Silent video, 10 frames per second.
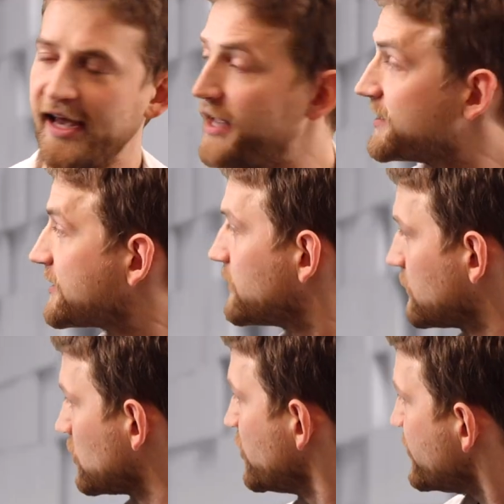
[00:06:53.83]
It
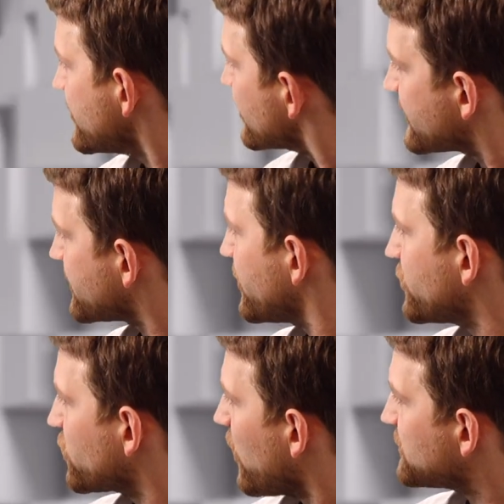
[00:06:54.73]
loses its
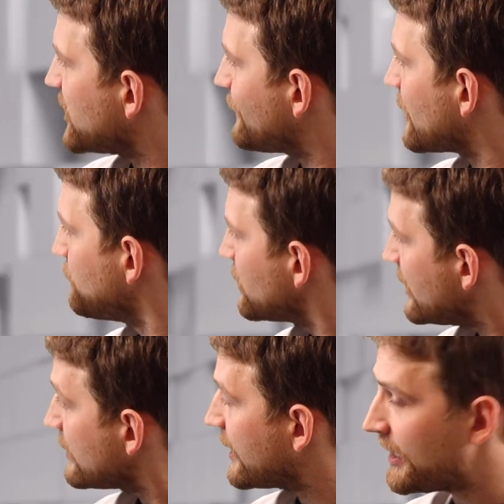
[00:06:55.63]
teardrop shape
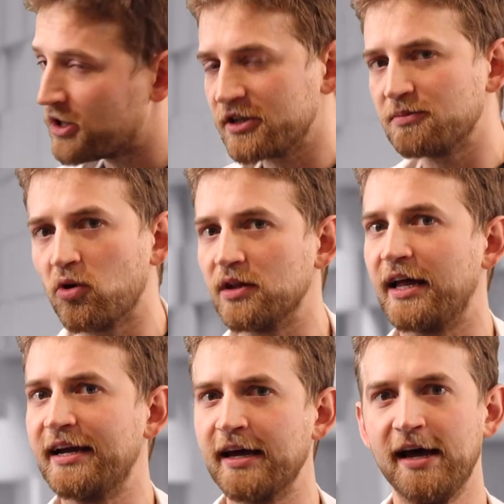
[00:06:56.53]
completely and looks more
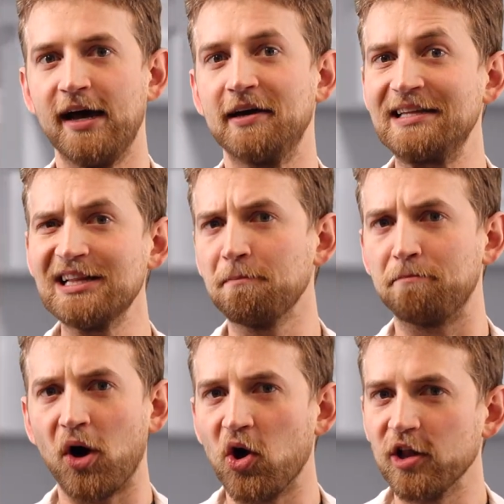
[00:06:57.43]
like a little
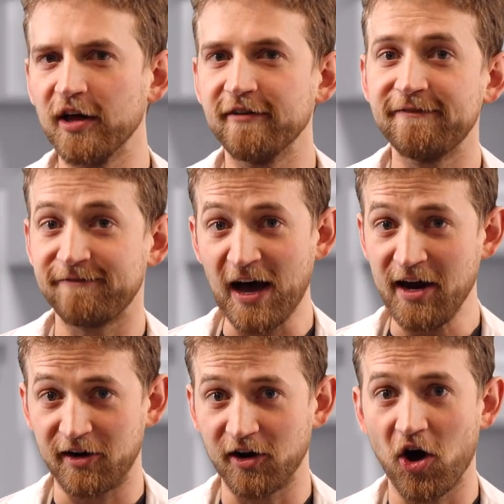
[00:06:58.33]
ball of
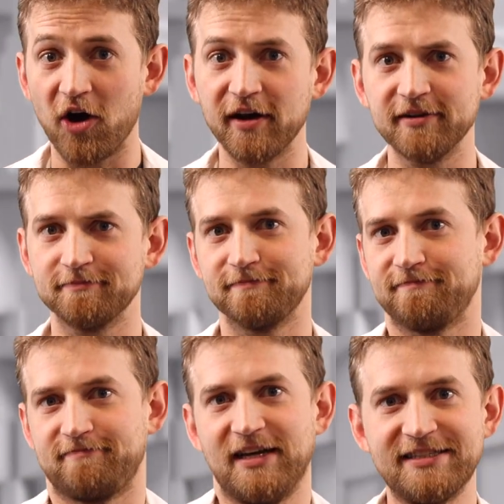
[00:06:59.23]
fire on
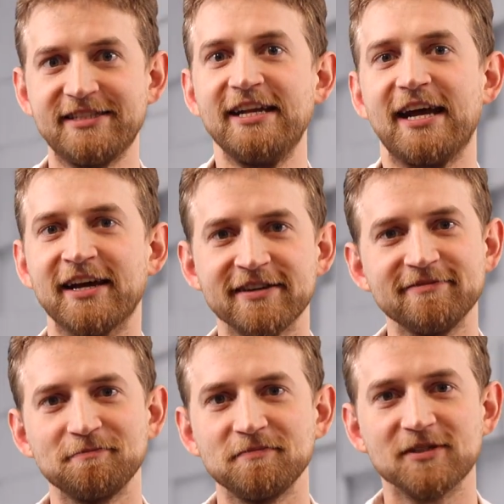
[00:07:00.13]
a stick.
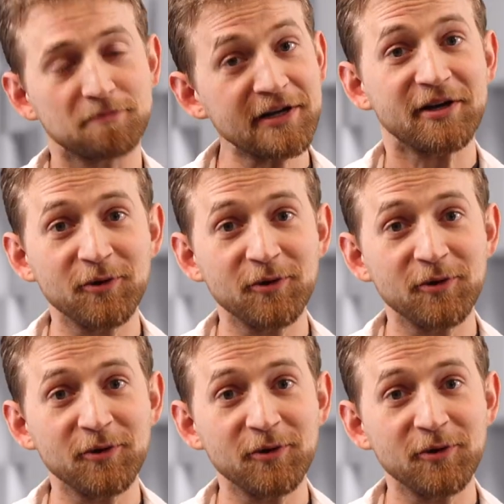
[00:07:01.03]
It's pretty